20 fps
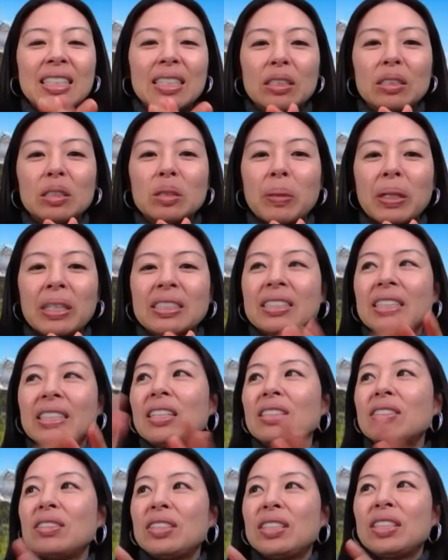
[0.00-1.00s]
skilled
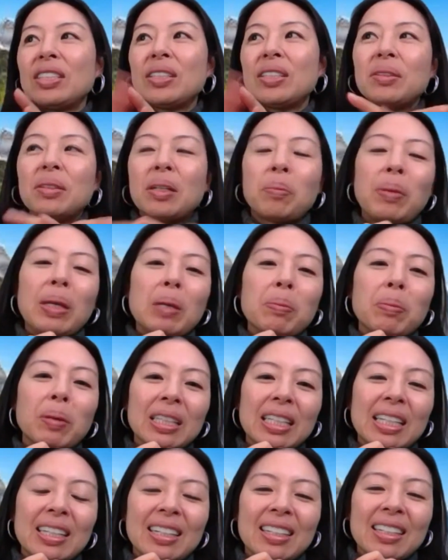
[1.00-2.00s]
person to a people
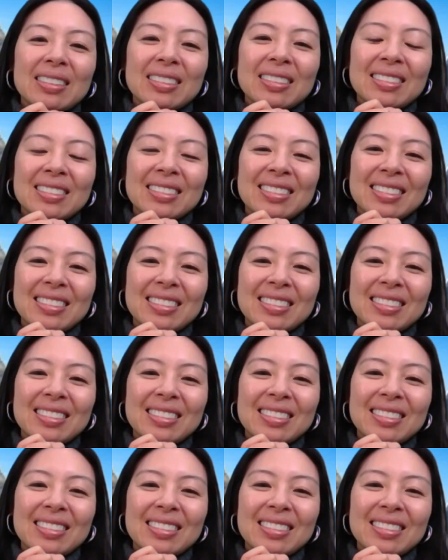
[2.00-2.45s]
leader.